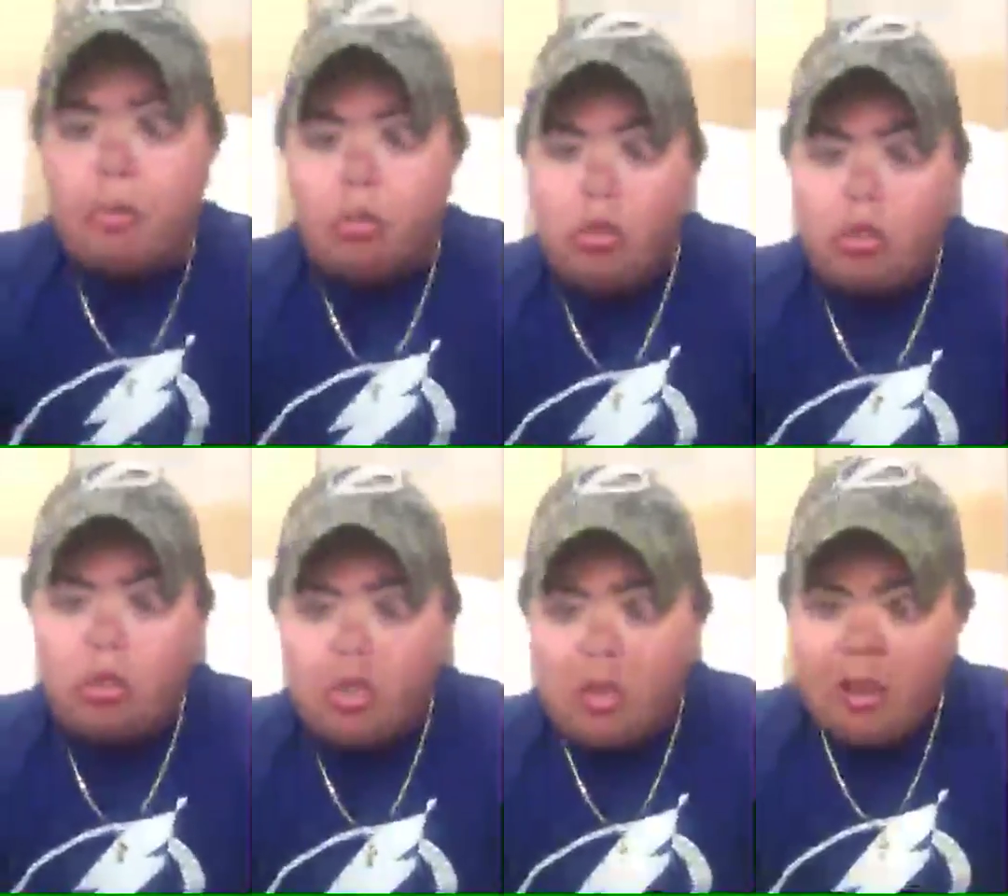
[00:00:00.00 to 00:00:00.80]

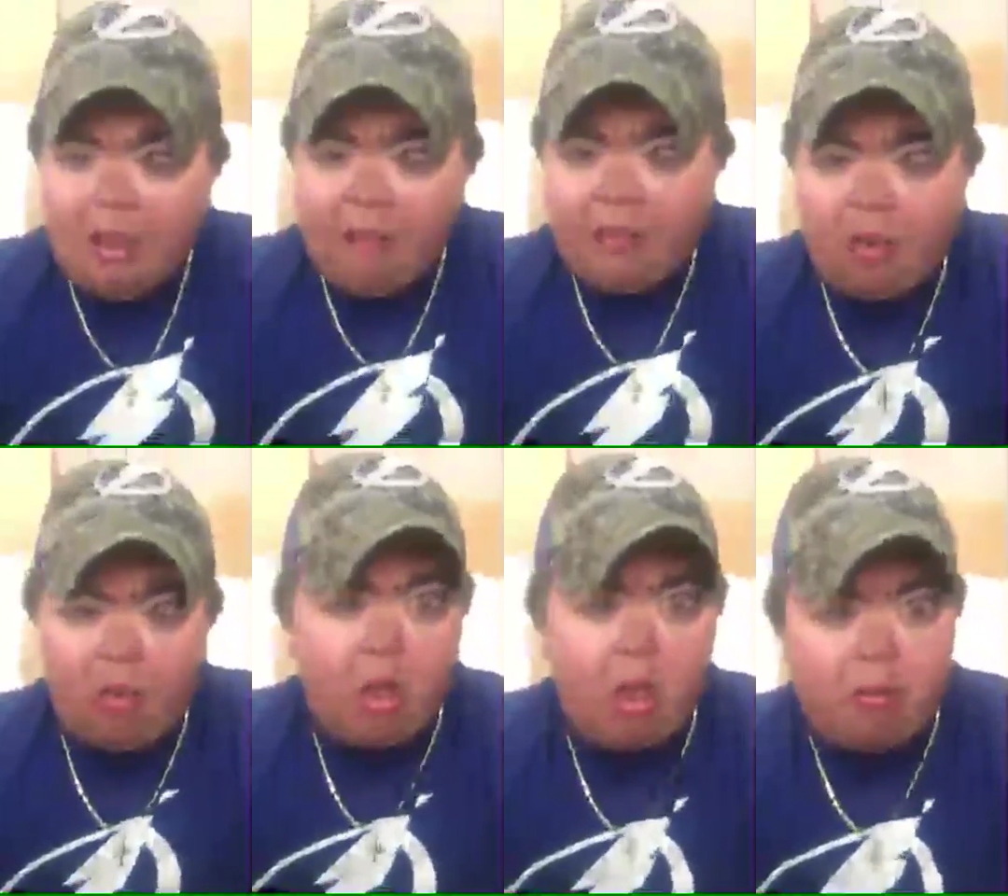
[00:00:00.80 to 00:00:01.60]
opportunities
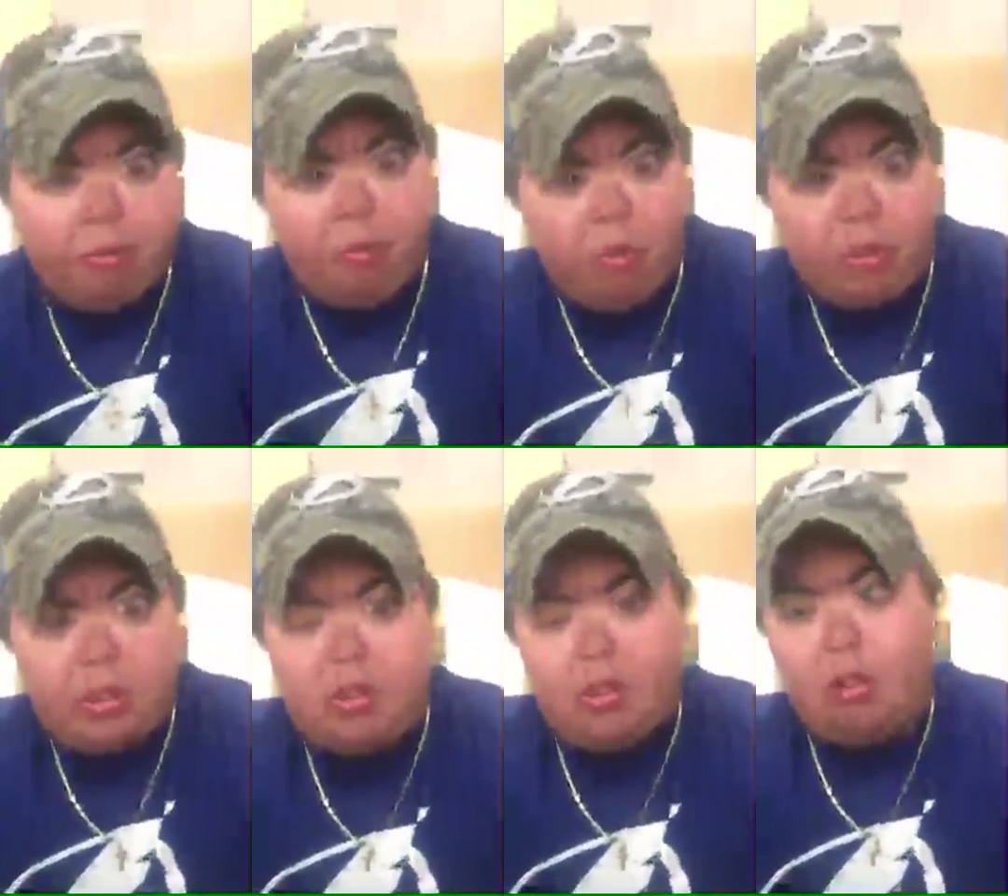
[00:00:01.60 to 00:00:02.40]
to go to games before
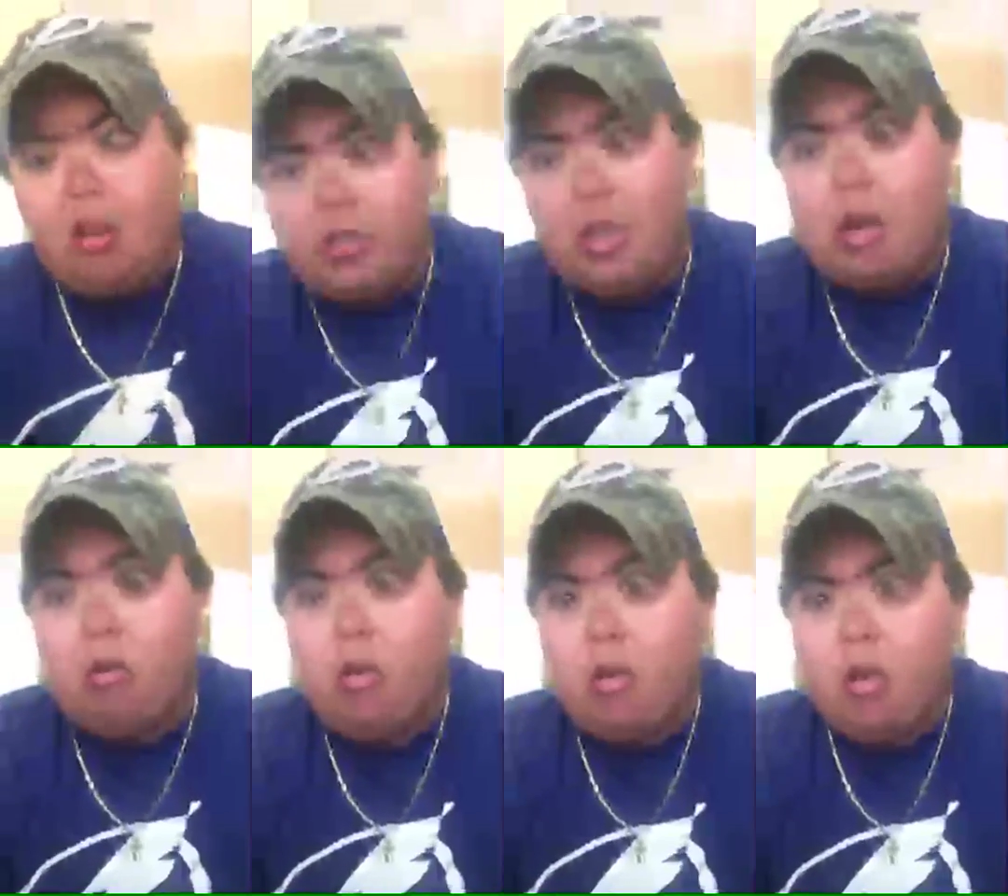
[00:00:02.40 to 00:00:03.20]
the season locks
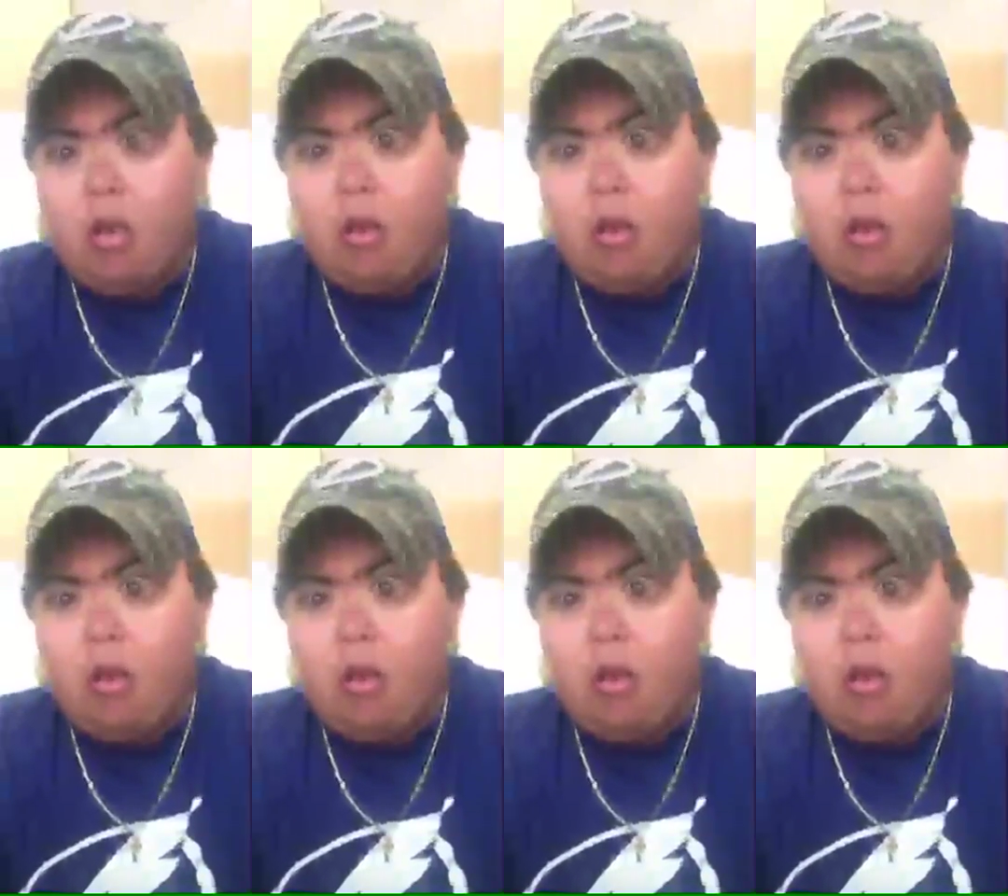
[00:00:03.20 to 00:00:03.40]
out.